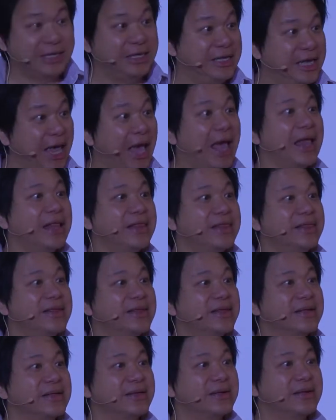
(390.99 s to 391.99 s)
Yet
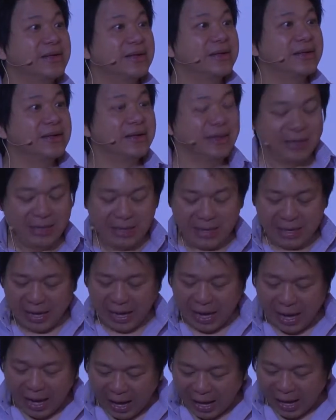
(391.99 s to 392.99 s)

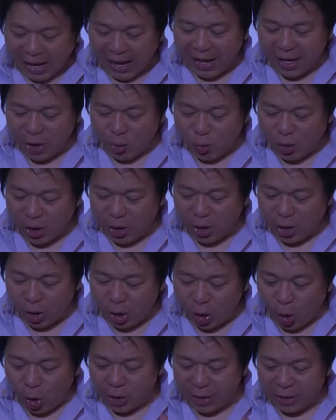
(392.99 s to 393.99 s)
I will
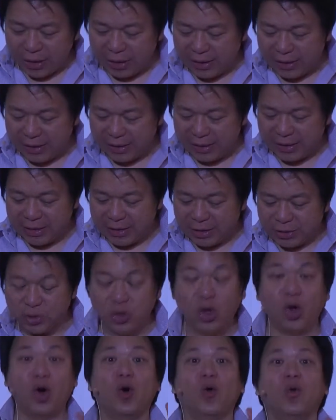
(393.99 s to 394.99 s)
look
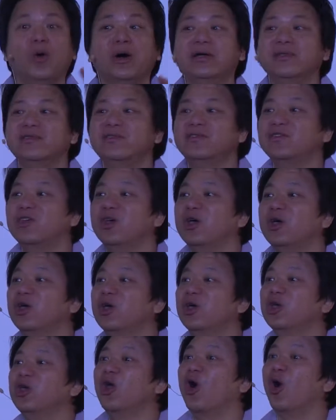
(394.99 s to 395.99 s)
towards
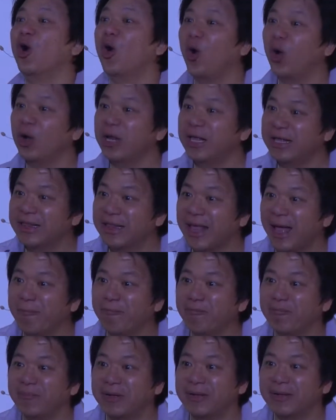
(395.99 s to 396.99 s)
your holy
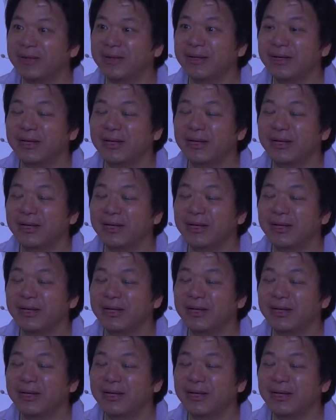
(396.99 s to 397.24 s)
temple.